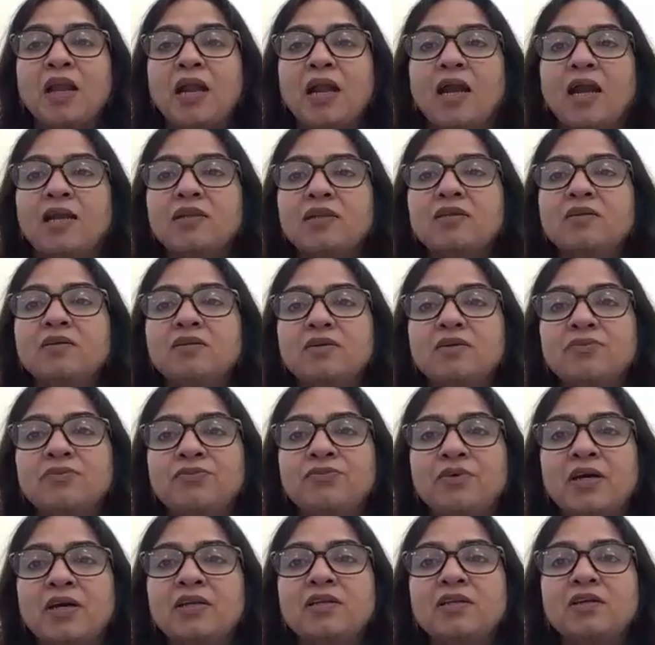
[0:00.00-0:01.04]
And
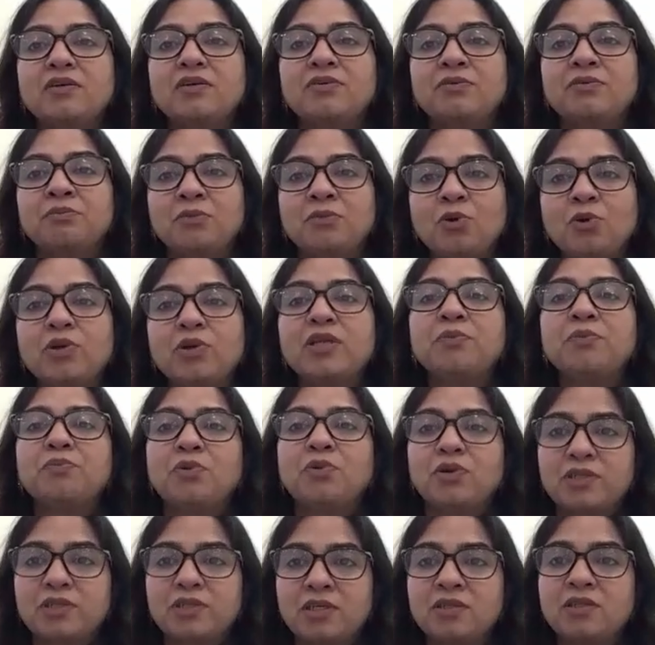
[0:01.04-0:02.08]
one more
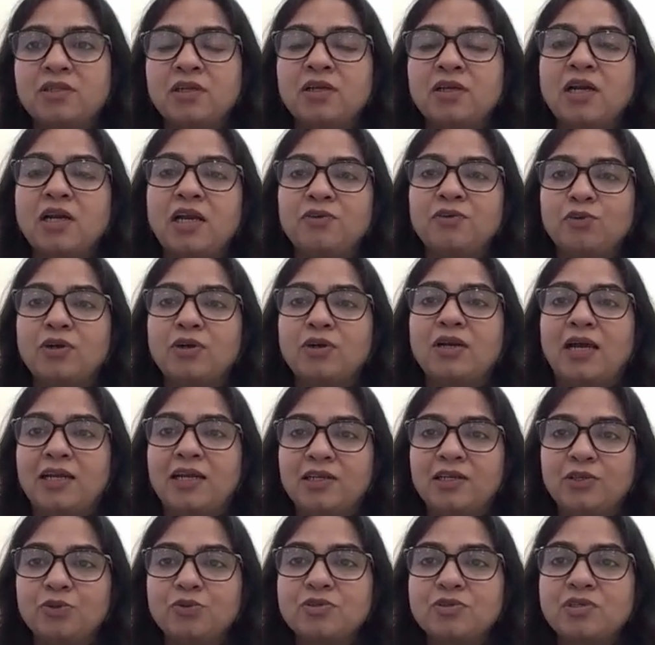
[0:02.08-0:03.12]
important thing I would
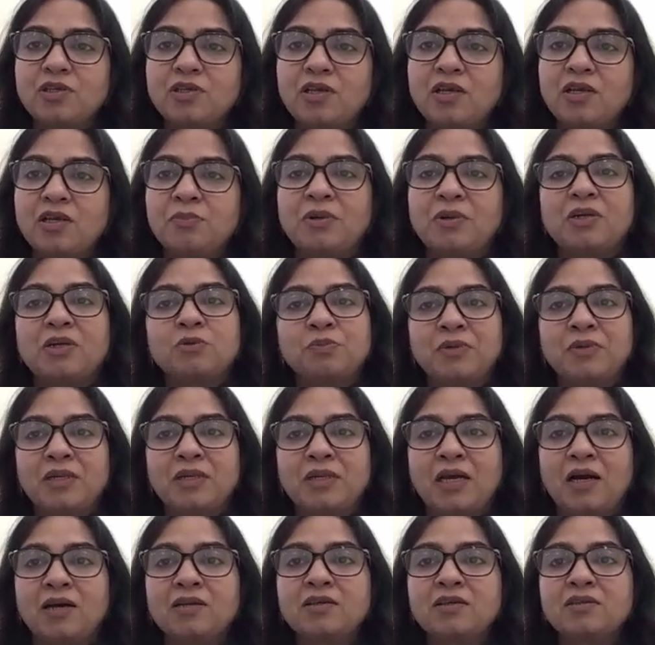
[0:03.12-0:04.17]
like to say about
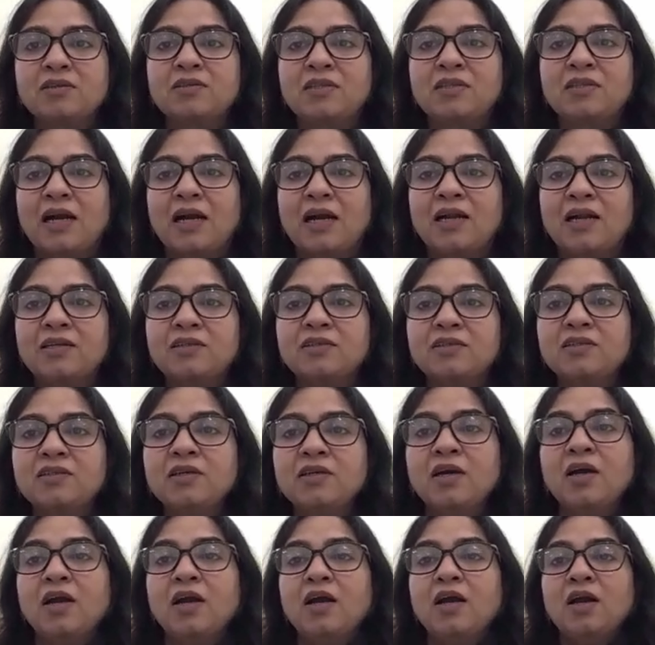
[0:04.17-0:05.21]
menarche, that
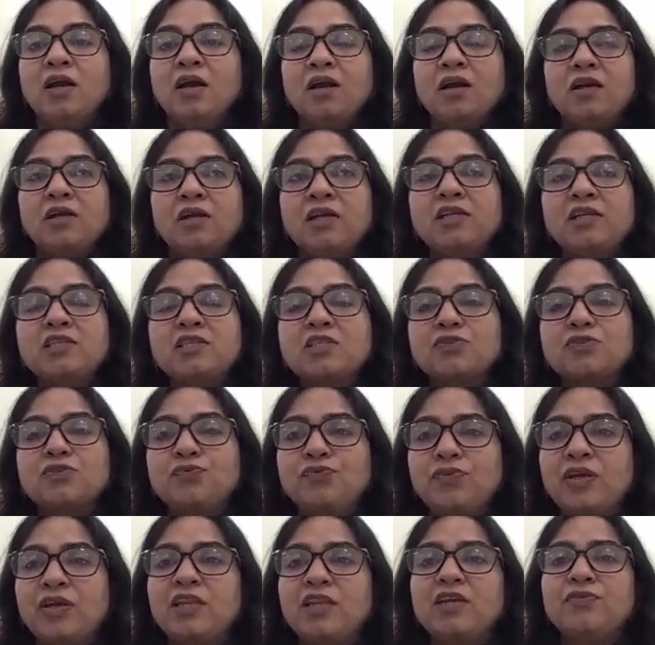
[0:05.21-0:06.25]

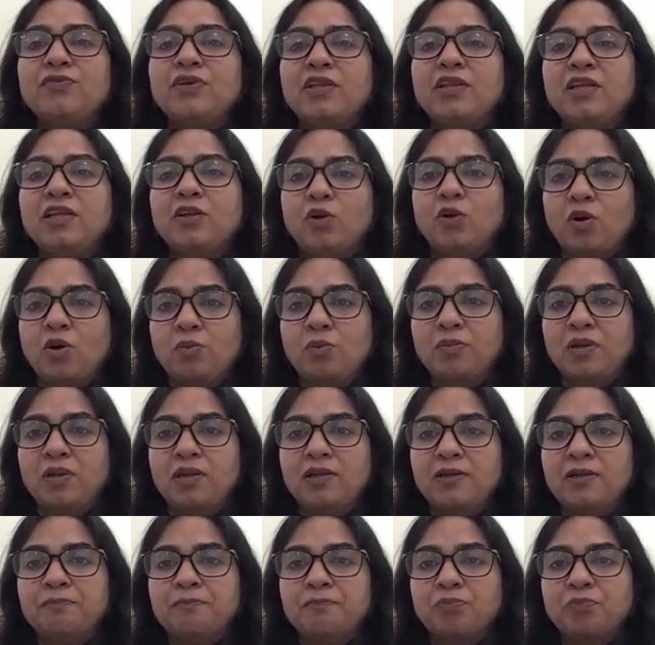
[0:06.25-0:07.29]
it's very, very
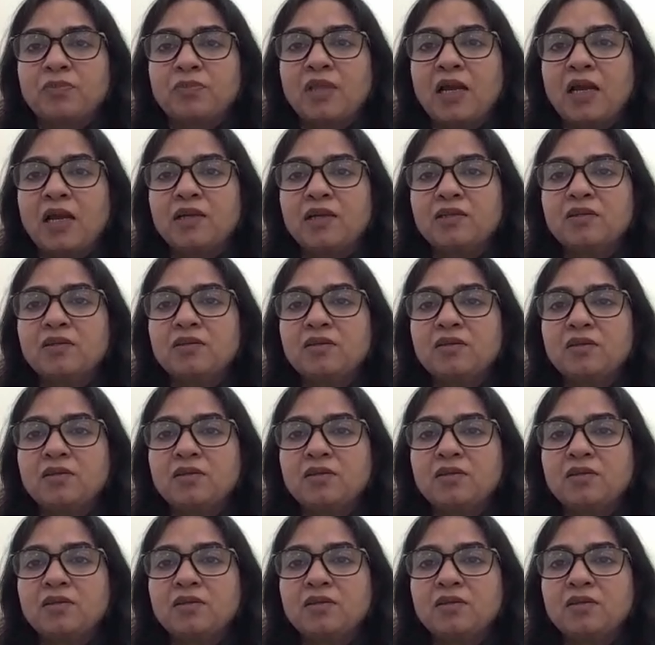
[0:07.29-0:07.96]
normal that